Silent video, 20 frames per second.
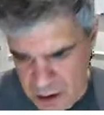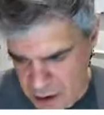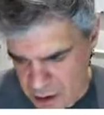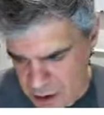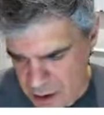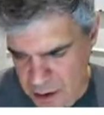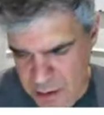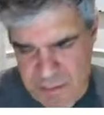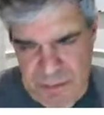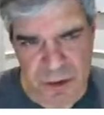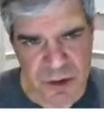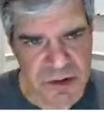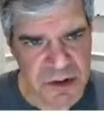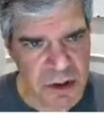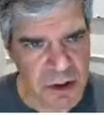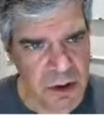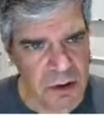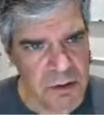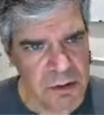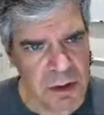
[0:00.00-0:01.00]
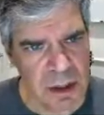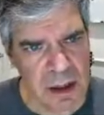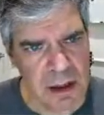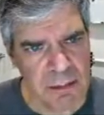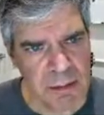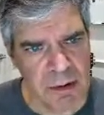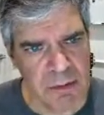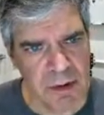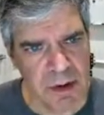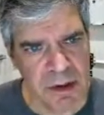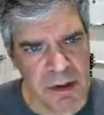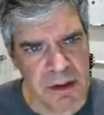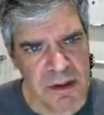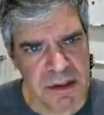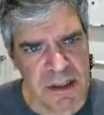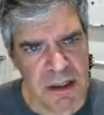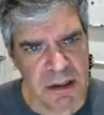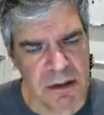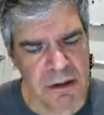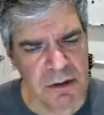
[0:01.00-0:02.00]
There's a code lab I want you to
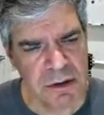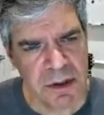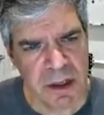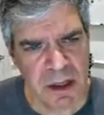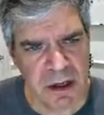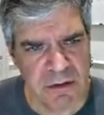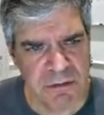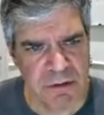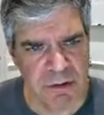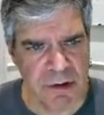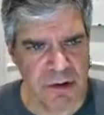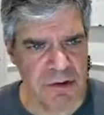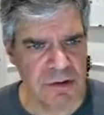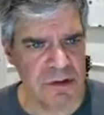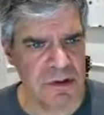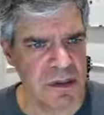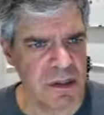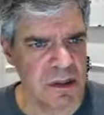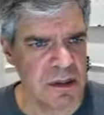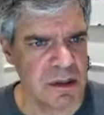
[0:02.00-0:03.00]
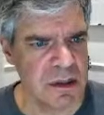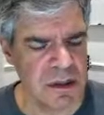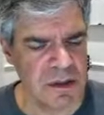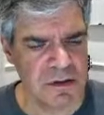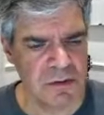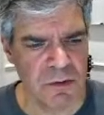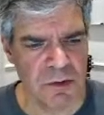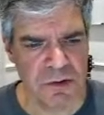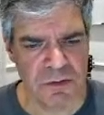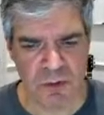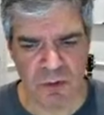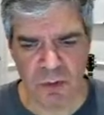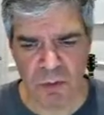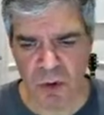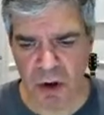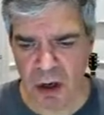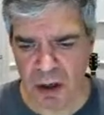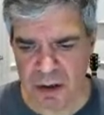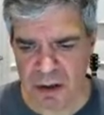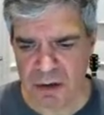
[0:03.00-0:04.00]
take a look at if you're interested in this, which will
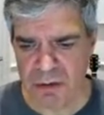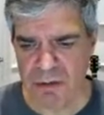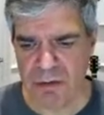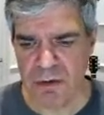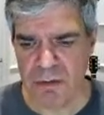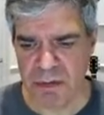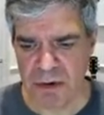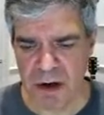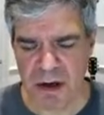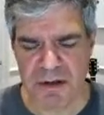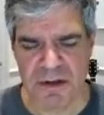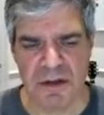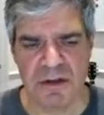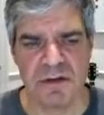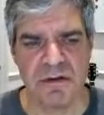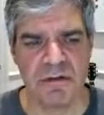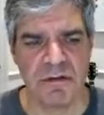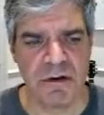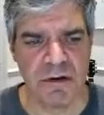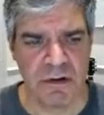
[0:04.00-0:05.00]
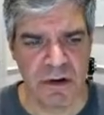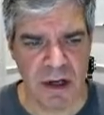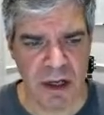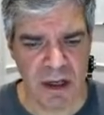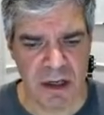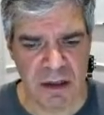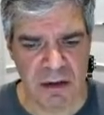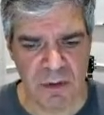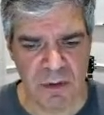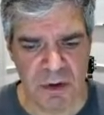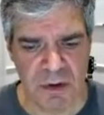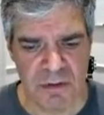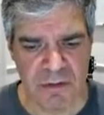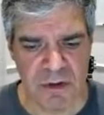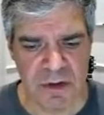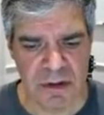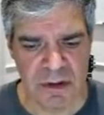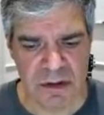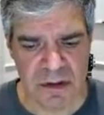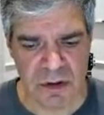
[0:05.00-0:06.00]
walk you through the process of creating one of
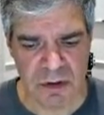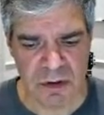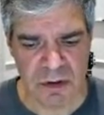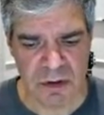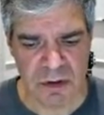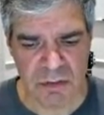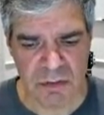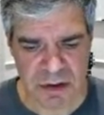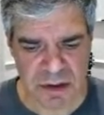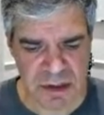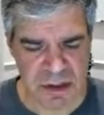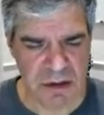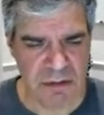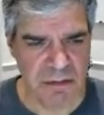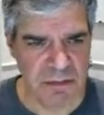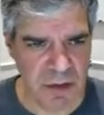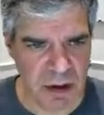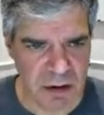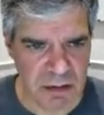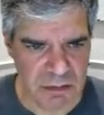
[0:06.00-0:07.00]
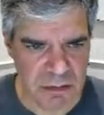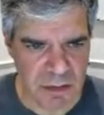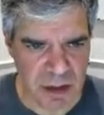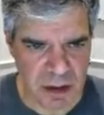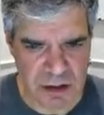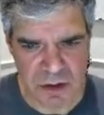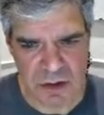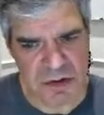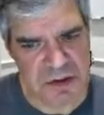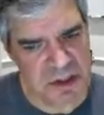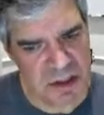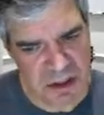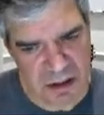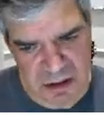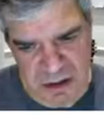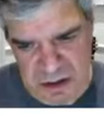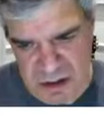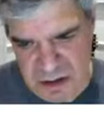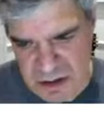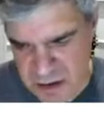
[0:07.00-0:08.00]
these notebooks and using
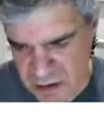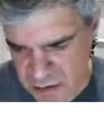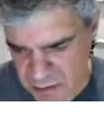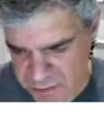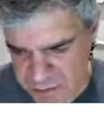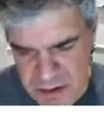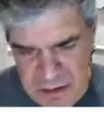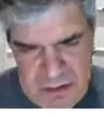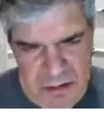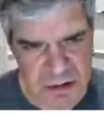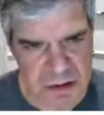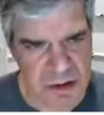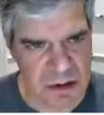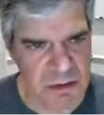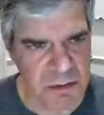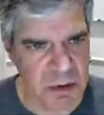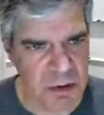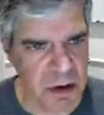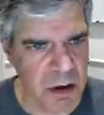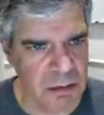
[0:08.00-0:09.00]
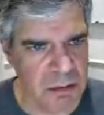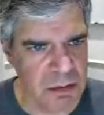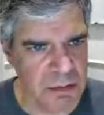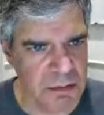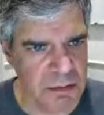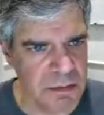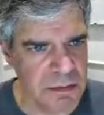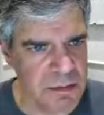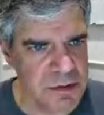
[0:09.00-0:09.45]
it to solve an interesting problem.